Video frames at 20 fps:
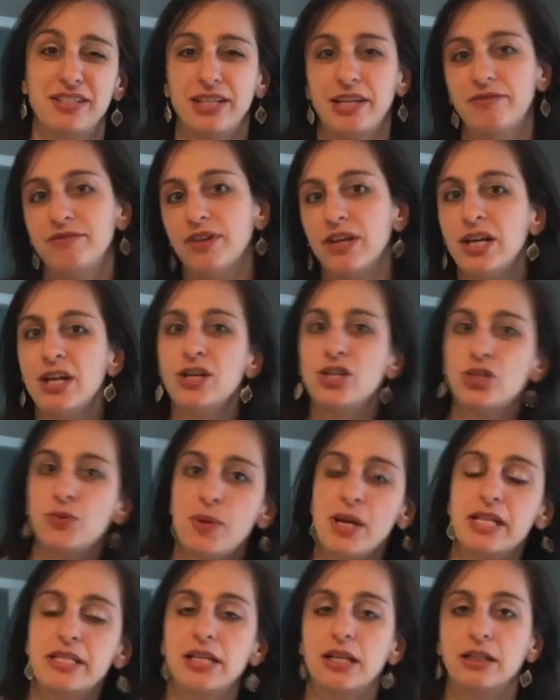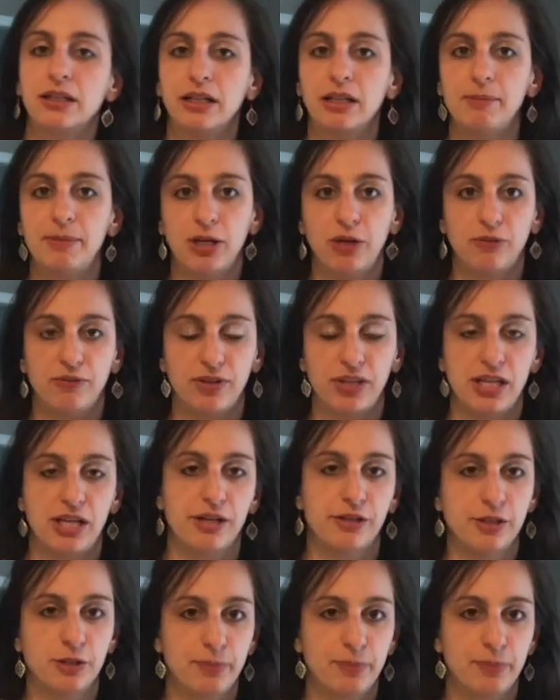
I've tweaked it a little bit over the years,